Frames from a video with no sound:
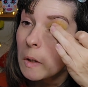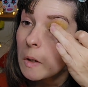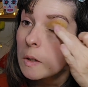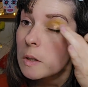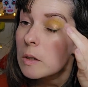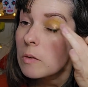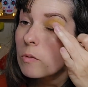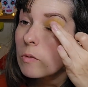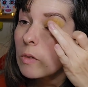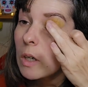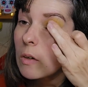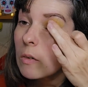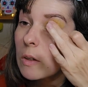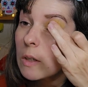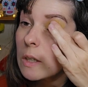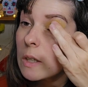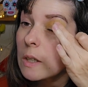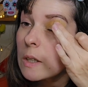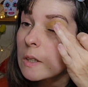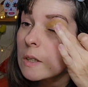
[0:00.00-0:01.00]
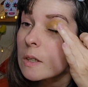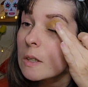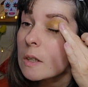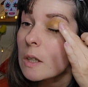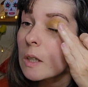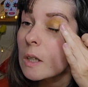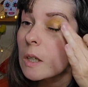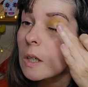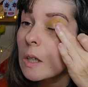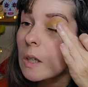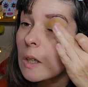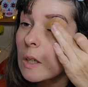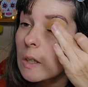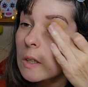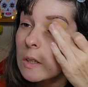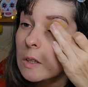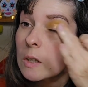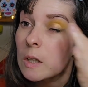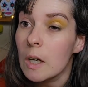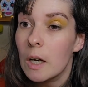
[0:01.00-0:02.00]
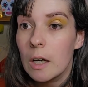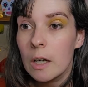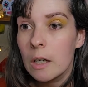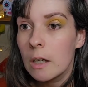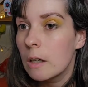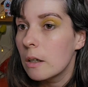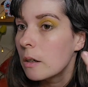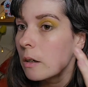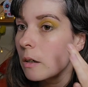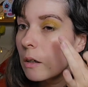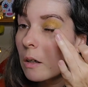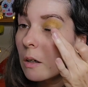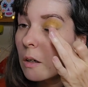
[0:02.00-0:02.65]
It's a very stunning shade.